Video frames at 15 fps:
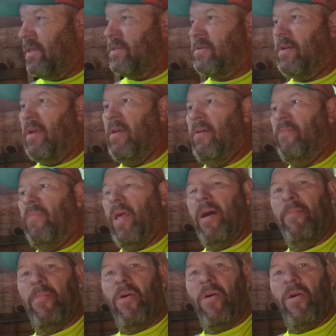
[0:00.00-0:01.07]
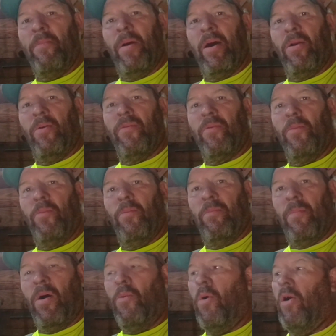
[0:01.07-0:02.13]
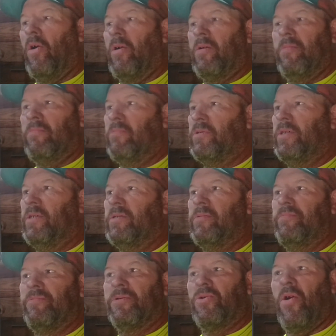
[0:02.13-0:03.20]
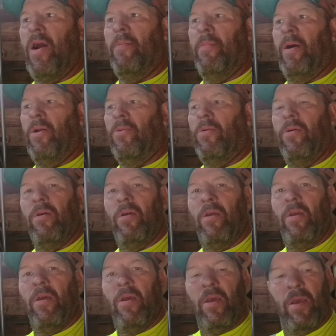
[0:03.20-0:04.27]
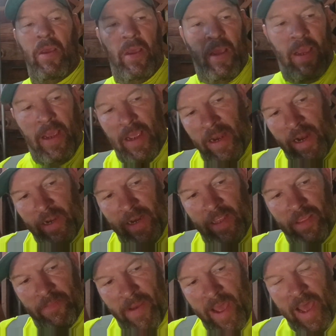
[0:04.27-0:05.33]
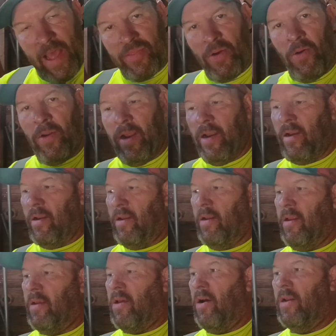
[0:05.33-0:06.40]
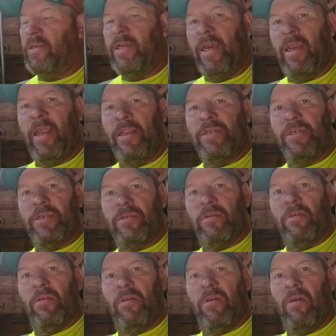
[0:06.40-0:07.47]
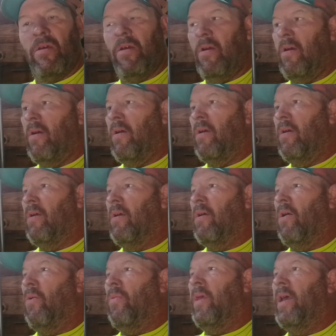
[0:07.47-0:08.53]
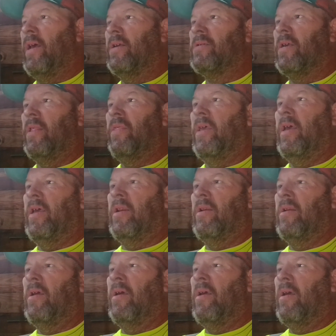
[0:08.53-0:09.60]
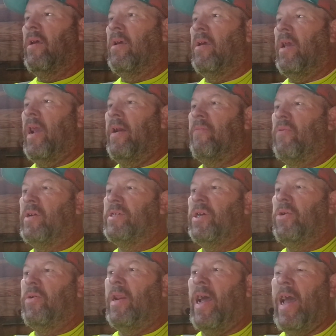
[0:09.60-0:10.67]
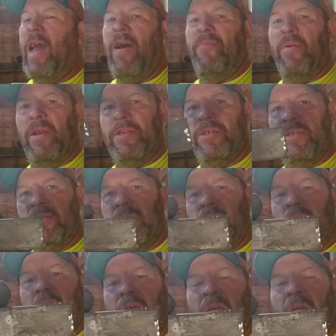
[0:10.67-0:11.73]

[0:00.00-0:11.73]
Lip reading: this flat bar metal from my work, just scrap metal, and I did the math on it, cut 10 inches on this, and then every 2.5 inches